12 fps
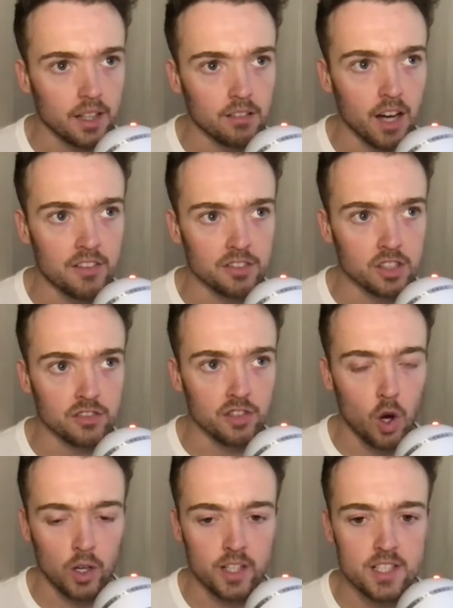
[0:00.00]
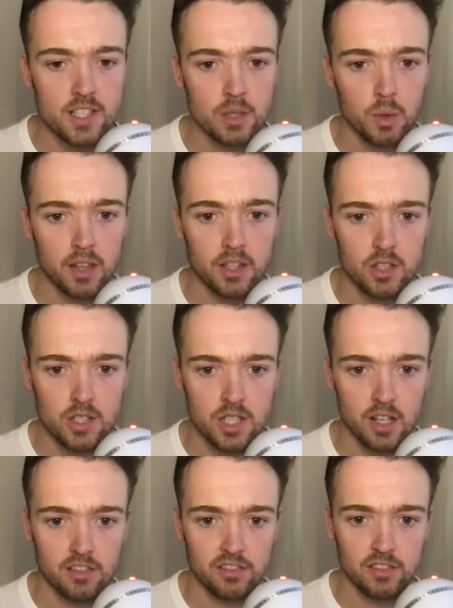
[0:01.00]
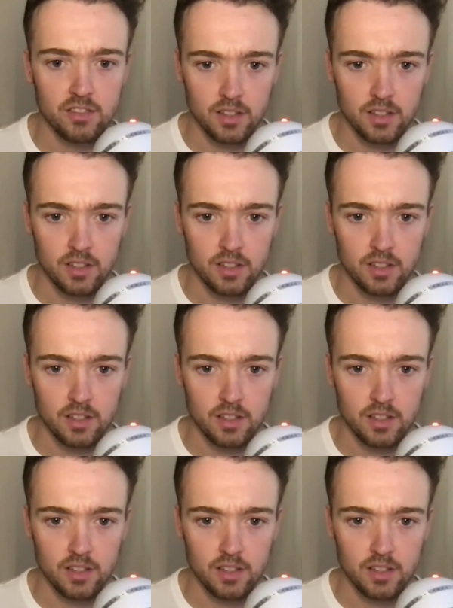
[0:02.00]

level of honesty with yourself,